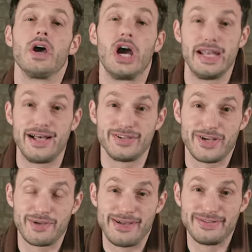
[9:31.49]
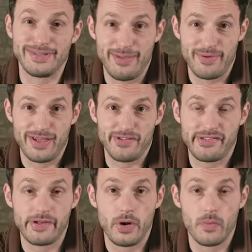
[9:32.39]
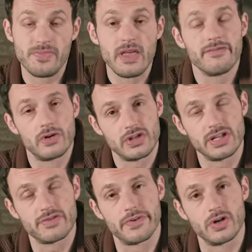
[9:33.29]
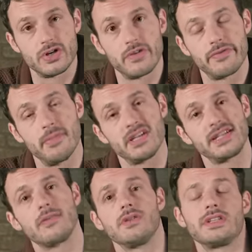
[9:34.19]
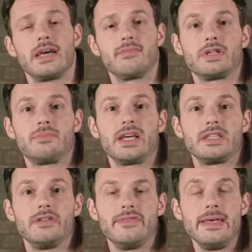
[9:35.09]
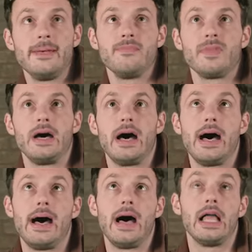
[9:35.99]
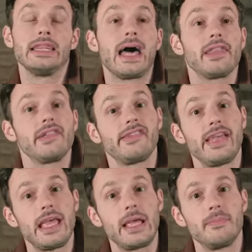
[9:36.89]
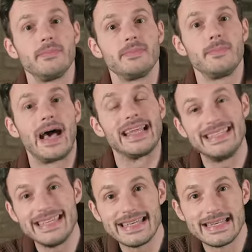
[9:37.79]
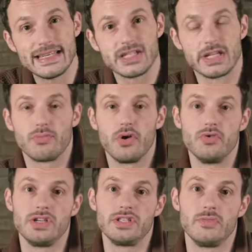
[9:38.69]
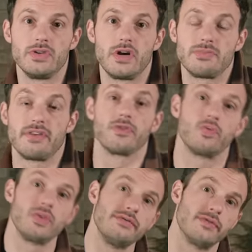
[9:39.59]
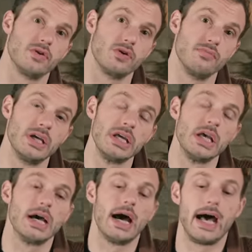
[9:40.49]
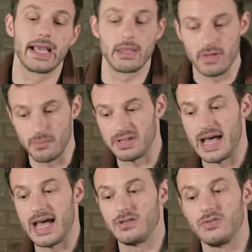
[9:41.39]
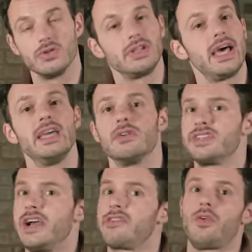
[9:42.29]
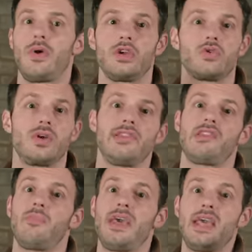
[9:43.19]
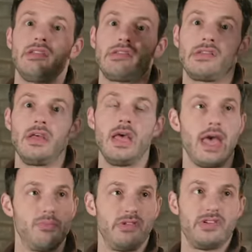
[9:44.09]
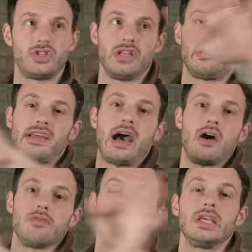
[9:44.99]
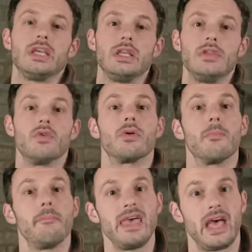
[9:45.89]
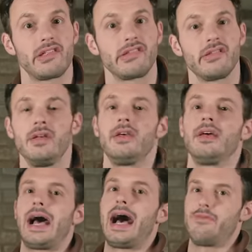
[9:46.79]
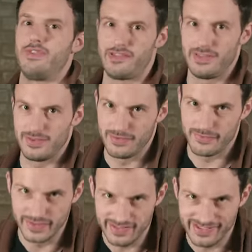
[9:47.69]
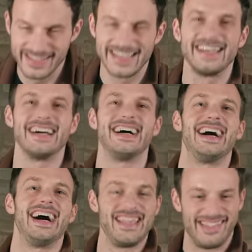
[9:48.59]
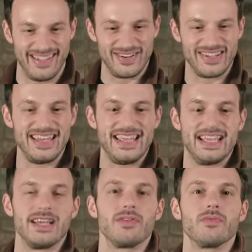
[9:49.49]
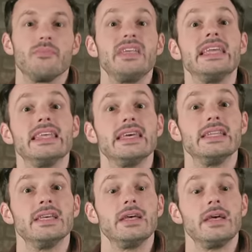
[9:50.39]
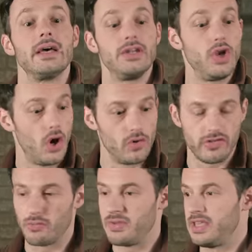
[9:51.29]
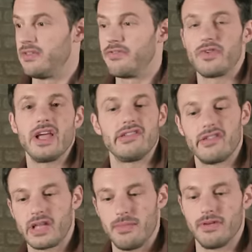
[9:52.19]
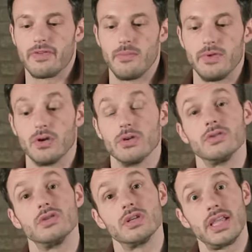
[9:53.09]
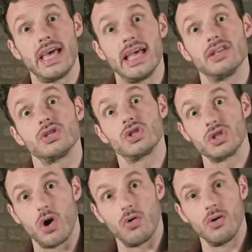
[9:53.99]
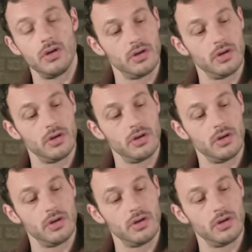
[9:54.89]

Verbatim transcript: All right, now let's talk about delay pedals. So first things first, from a sound design perspective, uh, a lot of the same ideas and approaches that we talked about for reverb uh, can be applied to delay. You know, it's an excellent way to create space and position a sound in your mix. Obviously, the difference uh, is that you're getting repeated notes, repeated phrases coming from your delay. So.